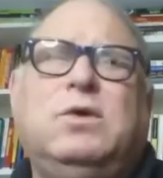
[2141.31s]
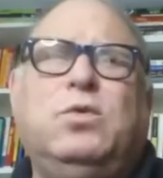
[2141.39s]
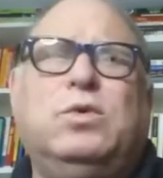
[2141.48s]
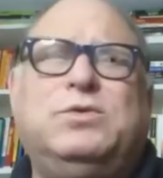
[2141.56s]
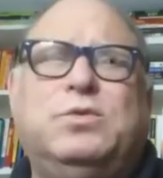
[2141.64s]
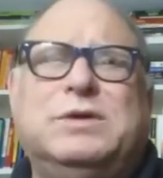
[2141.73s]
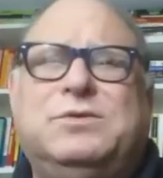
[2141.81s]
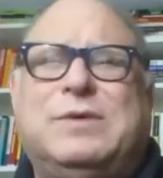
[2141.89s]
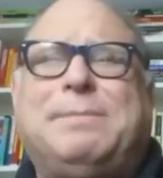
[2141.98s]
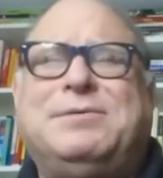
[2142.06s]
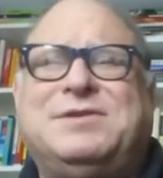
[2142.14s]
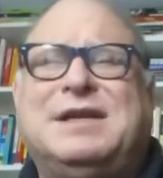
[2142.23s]
would
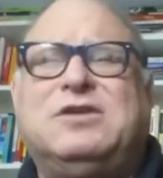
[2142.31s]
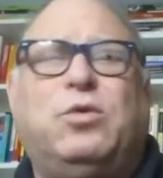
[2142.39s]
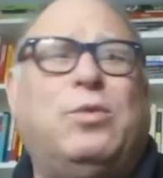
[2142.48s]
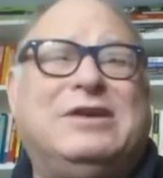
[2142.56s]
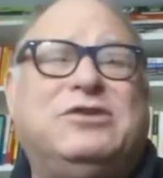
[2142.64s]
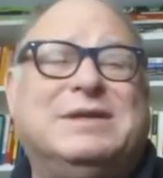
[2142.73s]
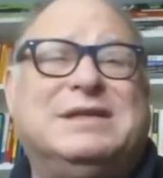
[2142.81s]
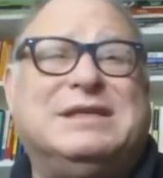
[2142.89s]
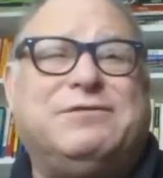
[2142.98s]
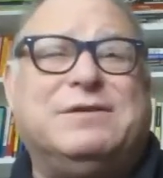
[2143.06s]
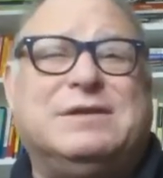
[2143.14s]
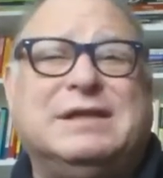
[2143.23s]
represent it or render it
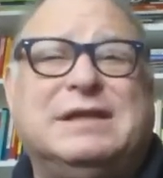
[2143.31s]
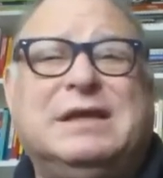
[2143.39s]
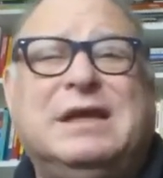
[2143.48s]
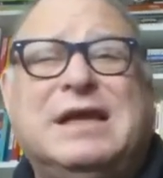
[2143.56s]
differently.